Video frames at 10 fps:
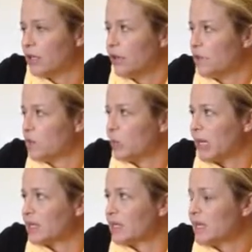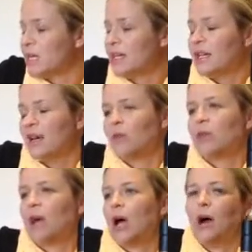in the first place. And we
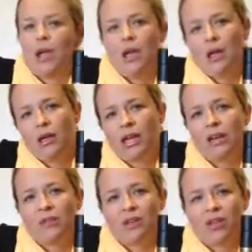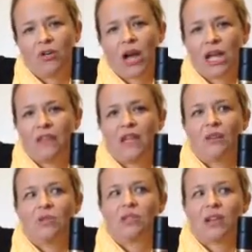were like, oh yeah, okay, we'll give it a crack. And then
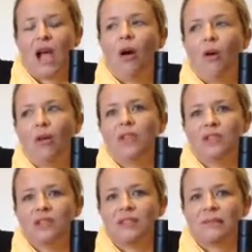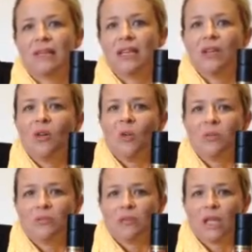it was just like, oh, this is
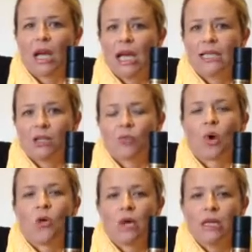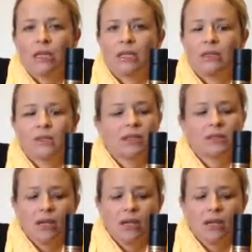awesome. Like, as a grower, it's